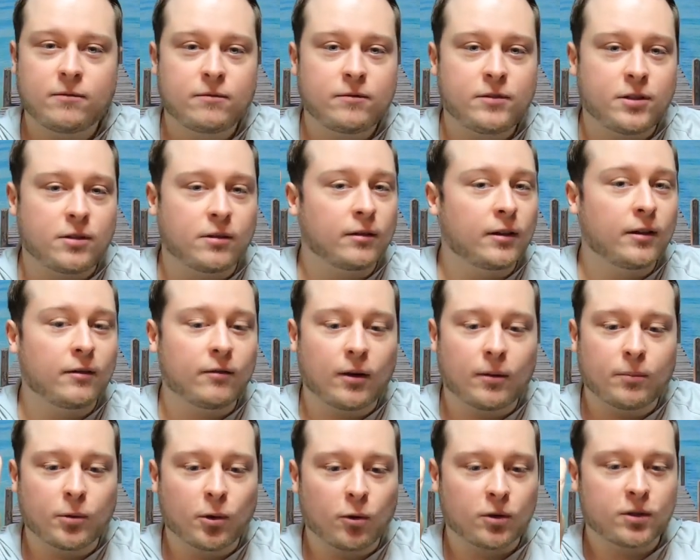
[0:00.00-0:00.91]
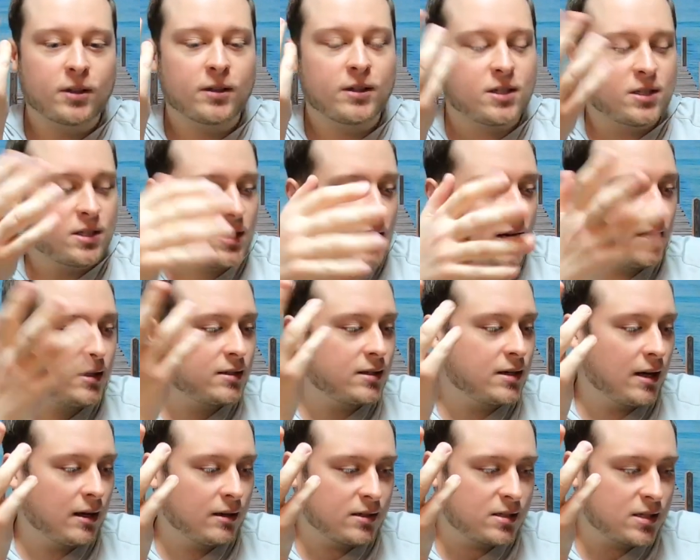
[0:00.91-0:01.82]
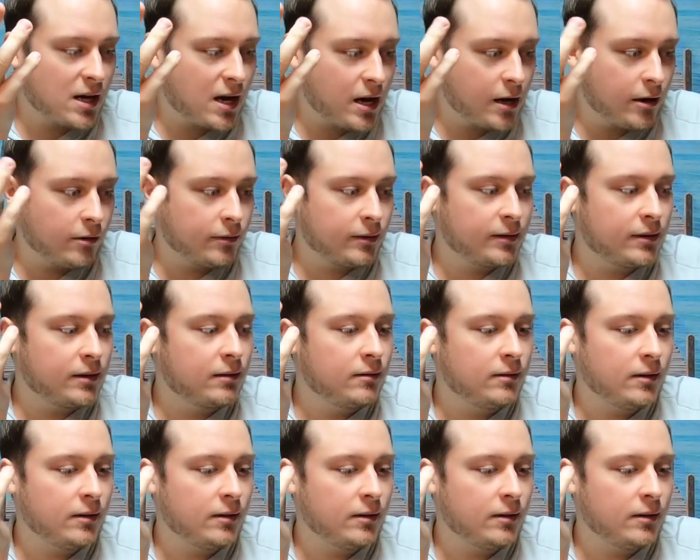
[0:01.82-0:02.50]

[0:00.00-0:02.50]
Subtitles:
You can live up north in the States, down south.